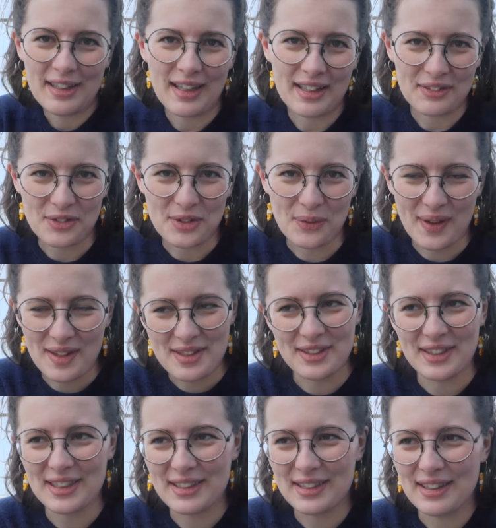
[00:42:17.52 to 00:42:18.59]
if the weather
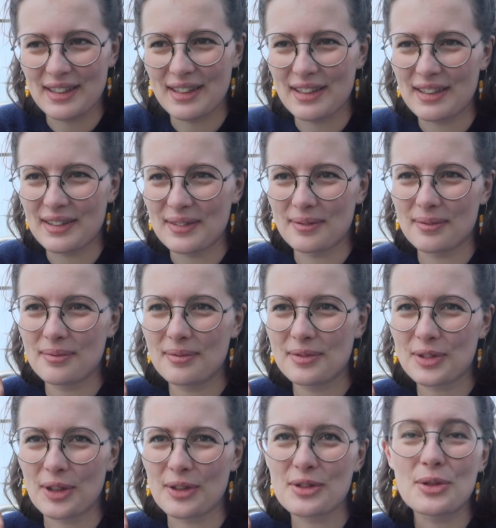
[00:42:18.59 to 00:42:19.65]
um,
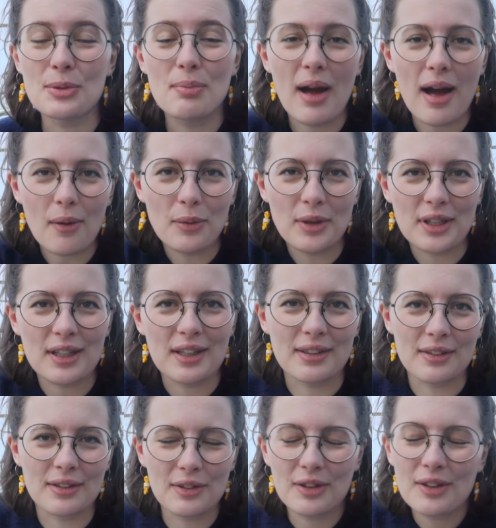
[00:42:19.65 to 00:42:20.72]
turns too bad we
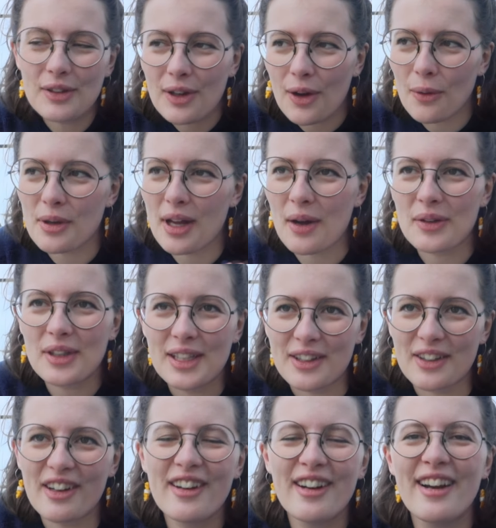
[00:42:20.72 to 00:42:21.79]
can go down
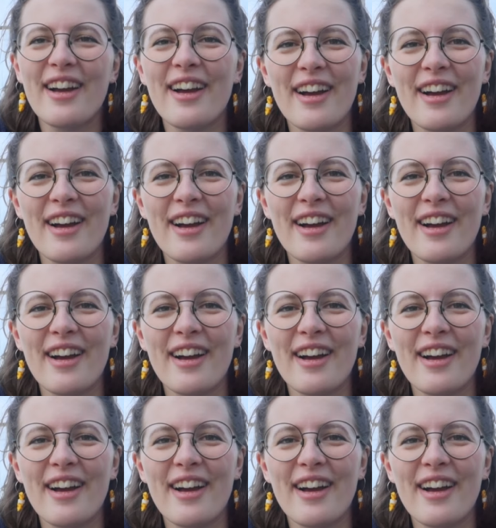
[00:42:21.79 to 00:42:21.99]
here